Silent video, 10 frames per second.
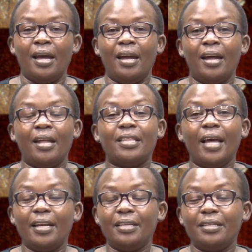And
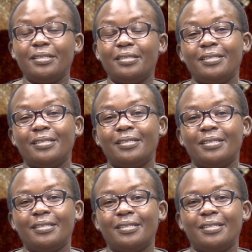then,
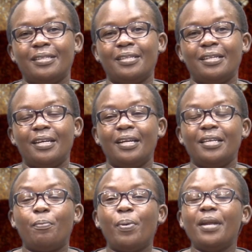
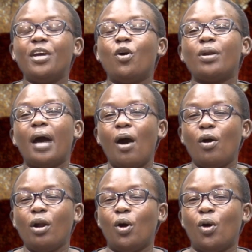depending on
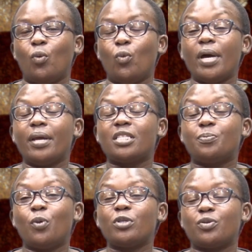how long we are
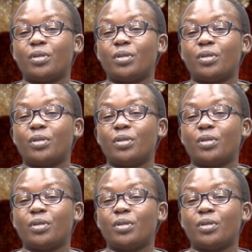exposed to the